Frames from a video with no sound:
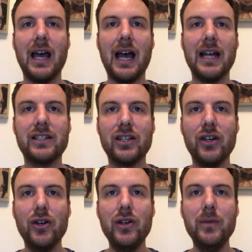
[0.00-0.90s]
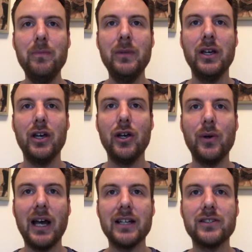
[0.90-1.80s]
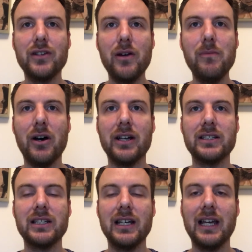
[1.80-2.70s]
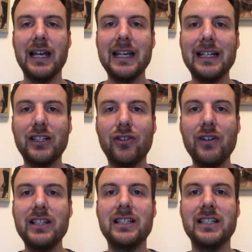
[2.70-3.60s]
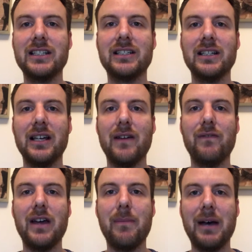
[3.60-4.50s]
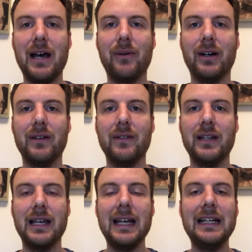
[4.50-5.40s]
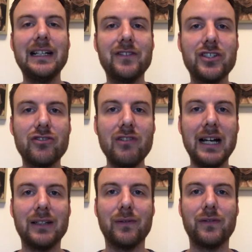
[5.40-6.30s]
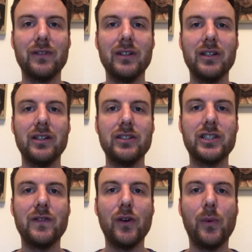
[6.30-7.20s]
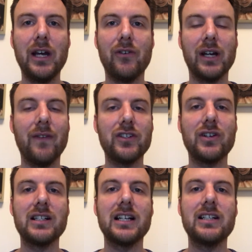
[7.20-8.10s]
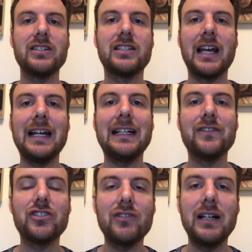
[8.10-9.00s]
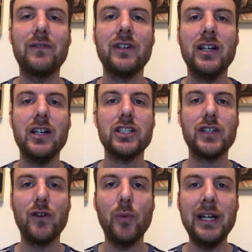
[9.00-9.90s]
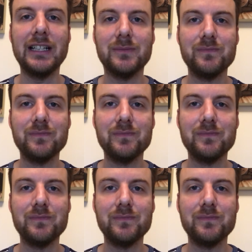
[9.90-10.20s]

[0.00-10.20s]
and to him who has no might, He increases their power. He gives strength to the weary. Other translations say He gives strength to the weak.